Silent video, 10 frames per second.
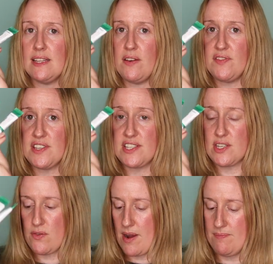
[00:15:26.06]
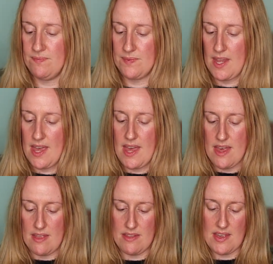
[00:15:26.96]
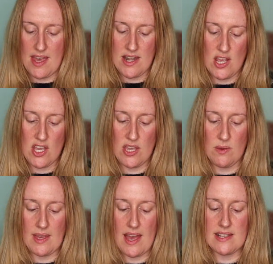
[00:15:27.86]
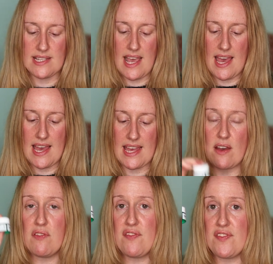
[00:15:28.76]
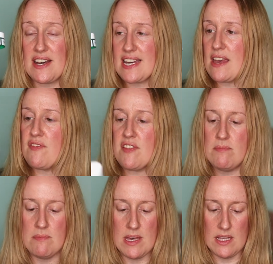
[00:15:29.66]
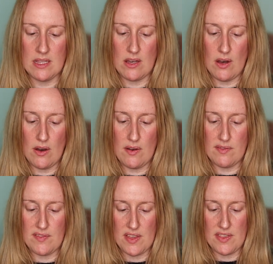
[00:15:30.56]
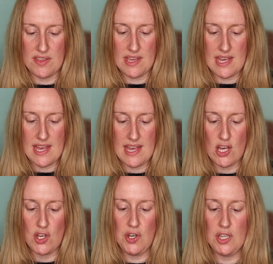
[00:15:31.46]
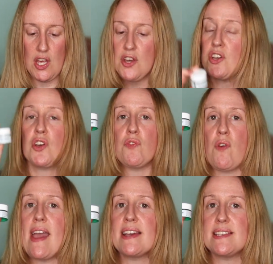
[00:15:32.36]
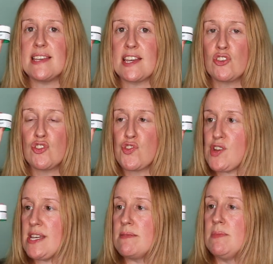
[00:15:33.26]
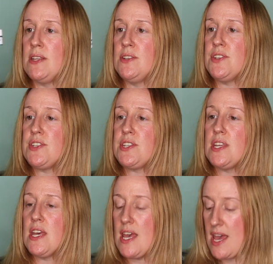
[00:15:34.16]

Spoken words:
of the serum. Then you get a 5 mil of the colour correcting treatment,